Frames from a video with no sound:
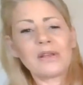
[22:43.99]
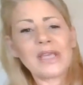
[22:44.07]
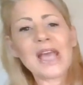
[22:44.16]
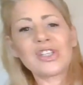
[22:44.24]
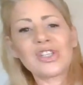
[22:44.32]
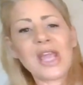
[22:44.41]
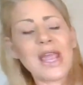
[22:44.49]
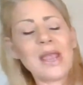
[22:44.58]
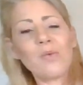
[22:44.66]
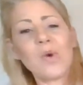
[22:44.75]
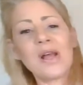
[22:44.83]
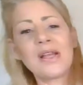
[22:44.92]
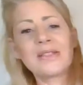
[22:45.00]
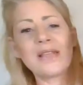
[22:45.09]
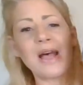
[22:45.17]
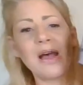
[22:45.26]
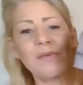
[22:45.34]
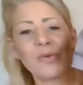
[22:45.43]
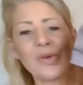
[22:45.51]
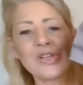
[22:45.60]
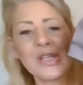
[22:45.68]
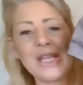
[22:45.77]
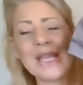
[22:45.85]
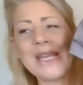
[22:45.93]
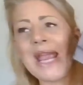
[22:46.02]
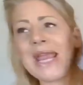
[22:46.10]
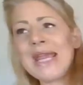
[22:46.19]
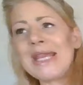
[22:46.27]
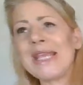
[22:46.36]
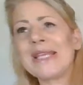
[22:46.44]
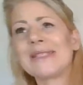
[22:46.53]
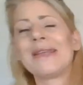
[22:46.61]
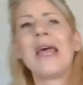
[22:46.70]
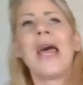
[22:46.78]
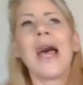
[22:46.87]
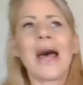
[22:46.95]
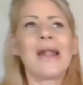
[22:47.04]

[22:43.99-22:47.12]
Cache was um, originally an 80s,